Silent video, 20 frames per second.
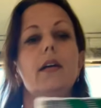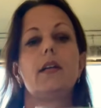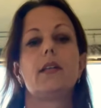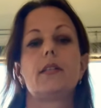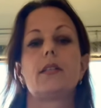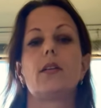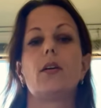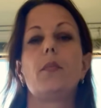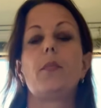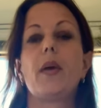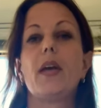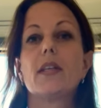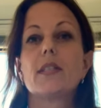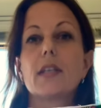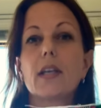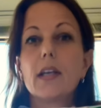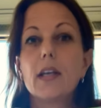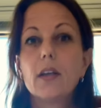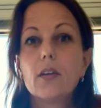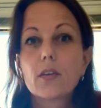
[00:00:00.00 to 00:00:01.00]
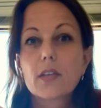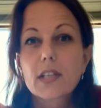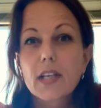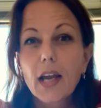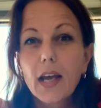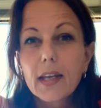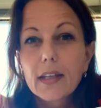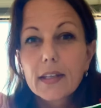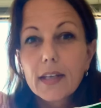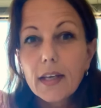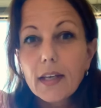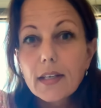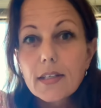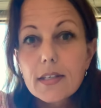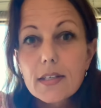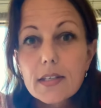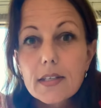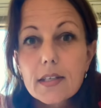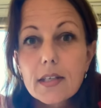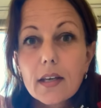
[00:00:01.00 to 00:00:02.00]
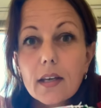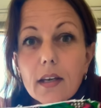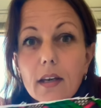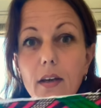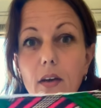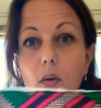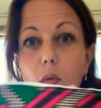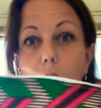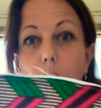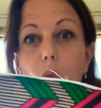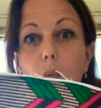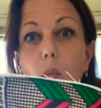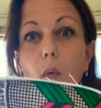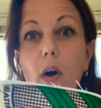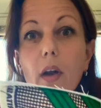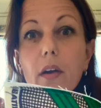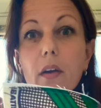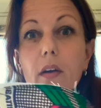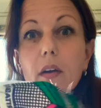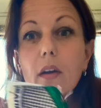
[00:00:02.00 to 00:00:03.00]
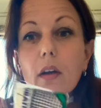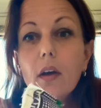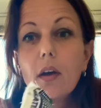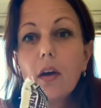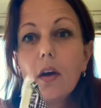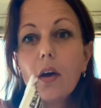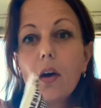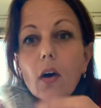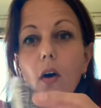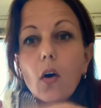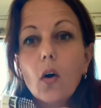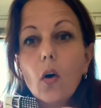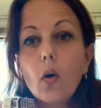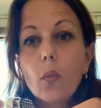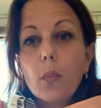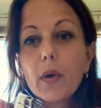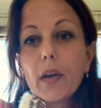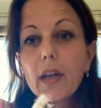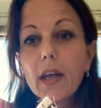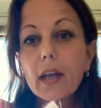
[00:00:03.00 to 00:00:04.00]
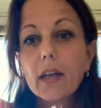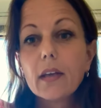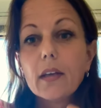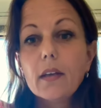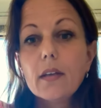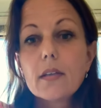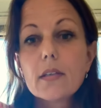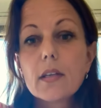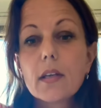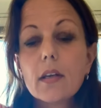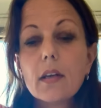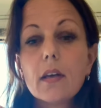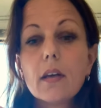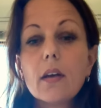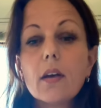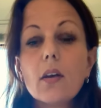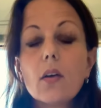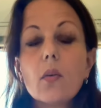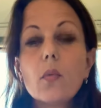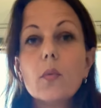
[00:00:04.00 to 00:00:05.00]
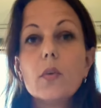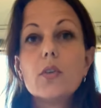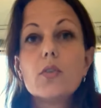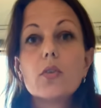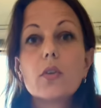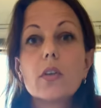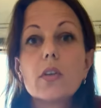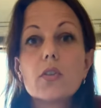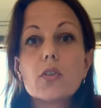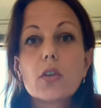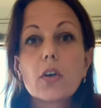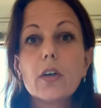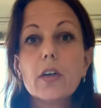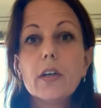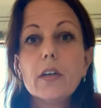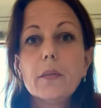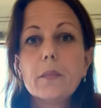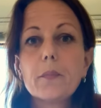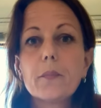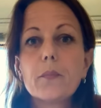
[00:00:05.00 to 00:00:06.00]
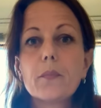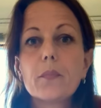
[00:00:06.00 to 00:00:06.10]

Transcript: So basically looks like this, with one open end which you can turn